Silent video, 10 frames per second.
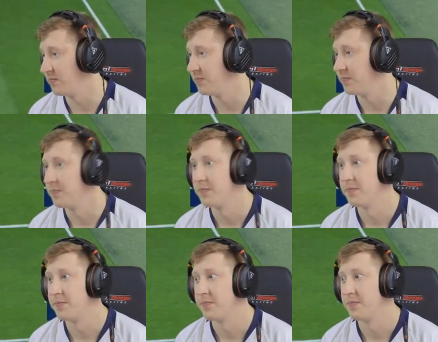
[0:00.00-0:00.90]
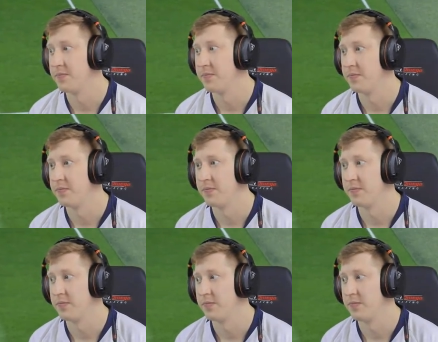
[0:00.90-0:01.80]

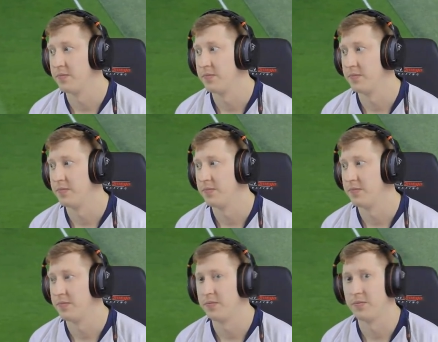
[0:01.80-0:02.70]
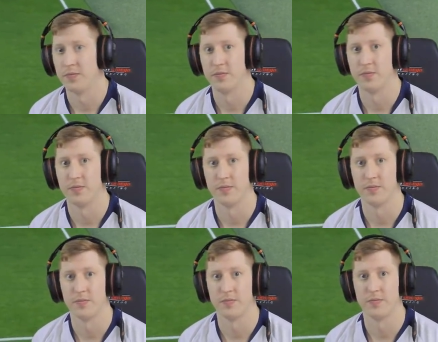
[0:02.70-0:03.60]

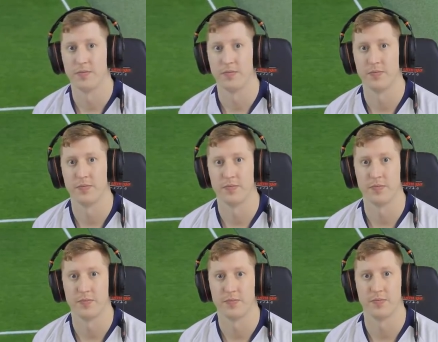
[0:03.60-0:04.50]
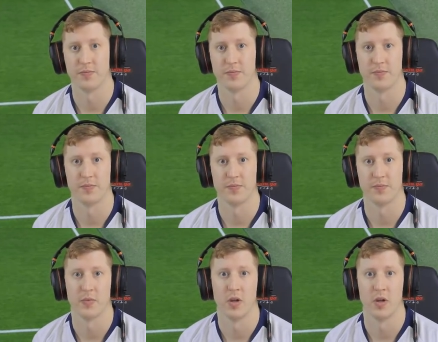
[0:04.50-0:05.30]
[no speech]